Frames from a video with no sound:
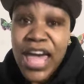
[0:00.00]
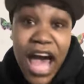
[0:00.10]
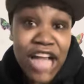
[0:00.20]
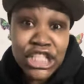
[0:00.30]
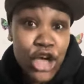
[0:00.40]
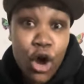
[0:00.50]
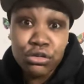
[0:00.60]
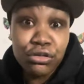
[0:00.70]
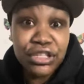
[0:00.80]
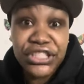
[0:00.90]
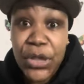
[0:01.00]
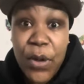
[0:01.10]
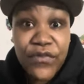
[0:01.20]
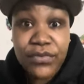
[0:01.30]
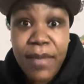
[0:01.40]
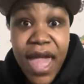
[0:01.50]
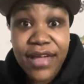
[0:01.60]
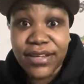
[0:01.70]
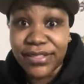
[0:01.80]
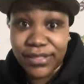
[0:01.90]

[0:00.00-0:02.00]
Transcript: I told you to stay away from them haters.